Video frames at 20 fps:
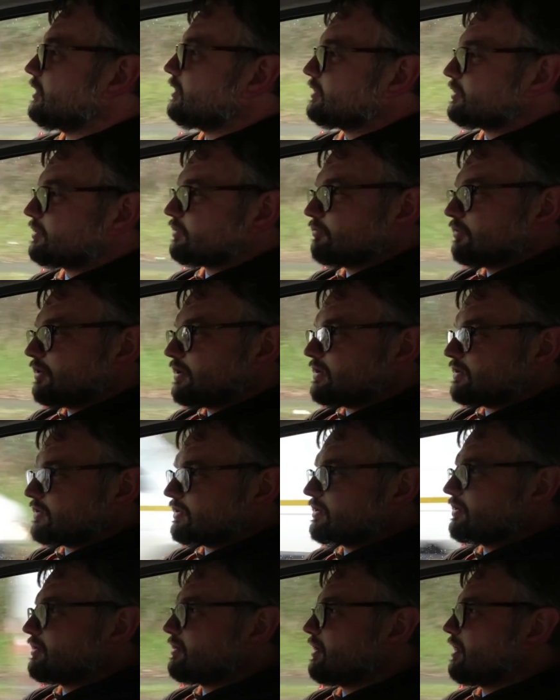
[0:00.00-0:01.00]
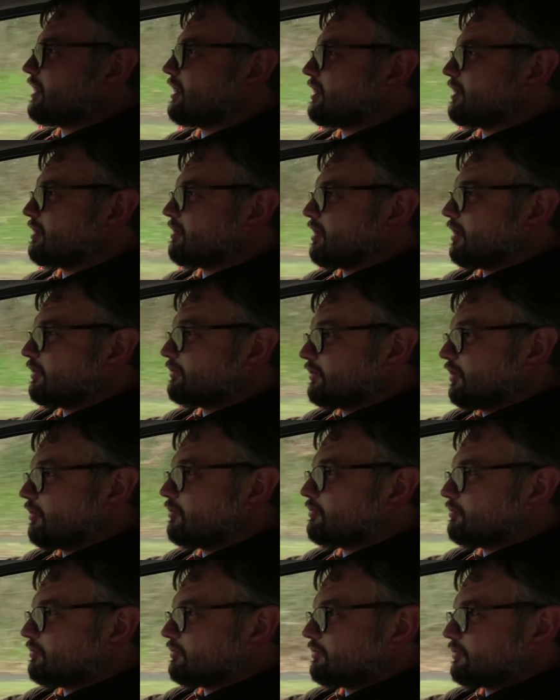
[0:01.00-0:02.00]
is the reason I
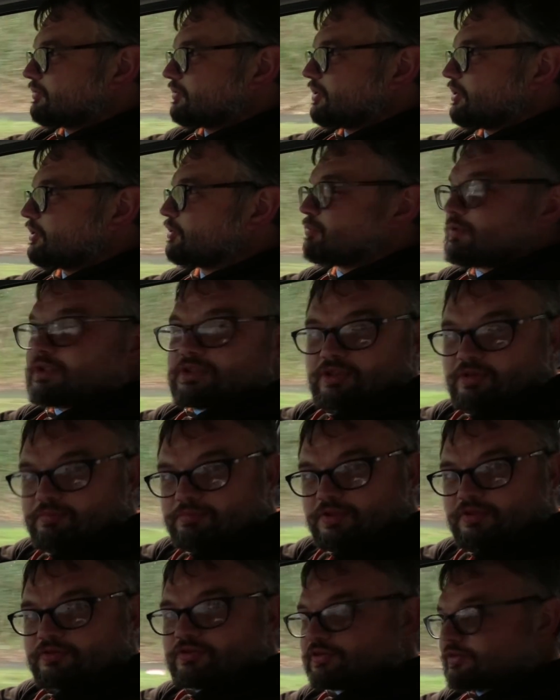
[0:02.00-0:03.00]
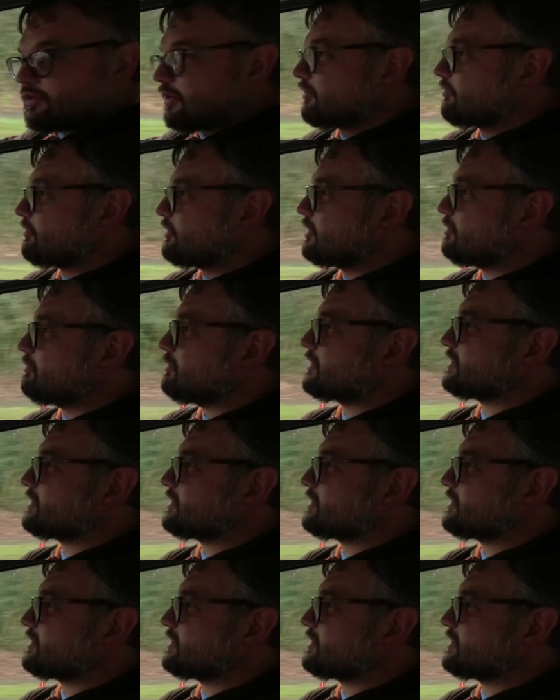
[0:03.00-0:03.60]
don't teach Miss Hubnut to drive in the